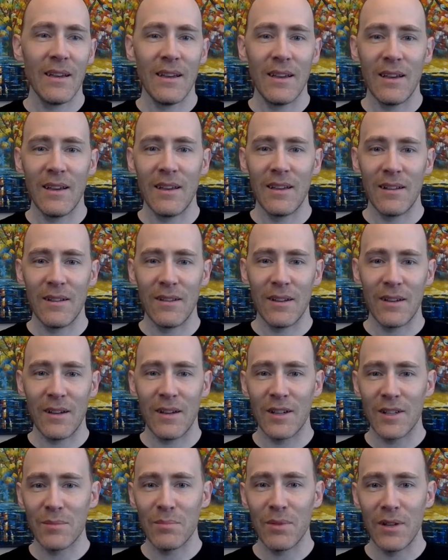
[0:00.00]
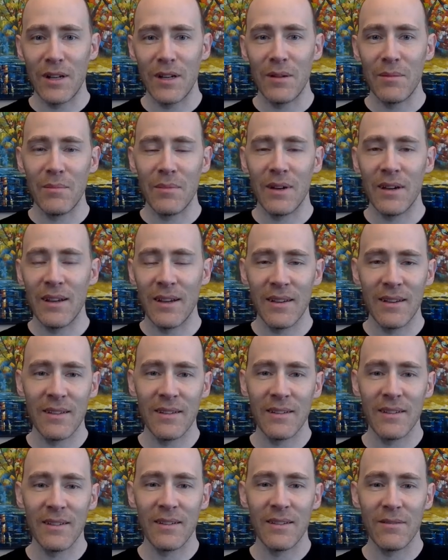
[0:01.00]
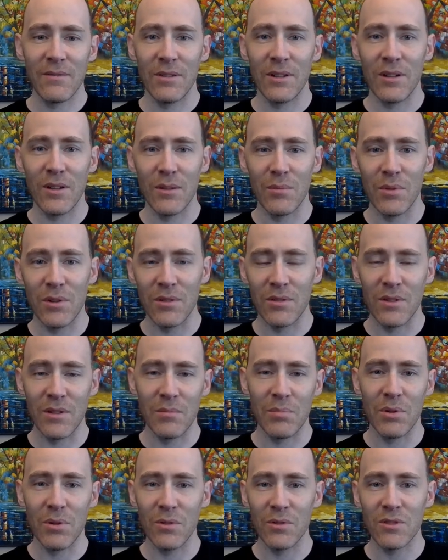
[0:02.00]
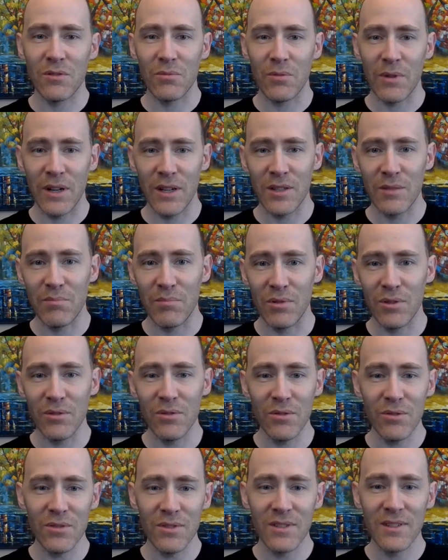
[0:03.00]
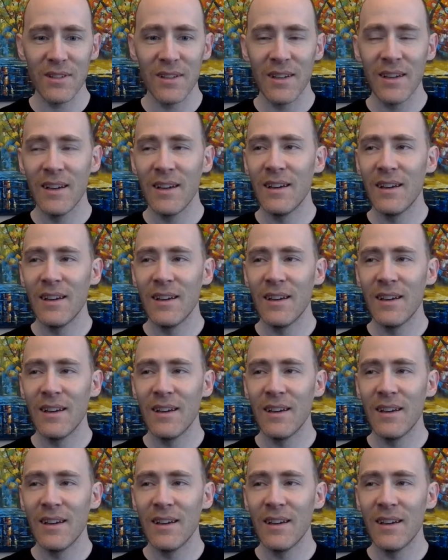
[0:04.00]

And like I explained in my video about the post race blues.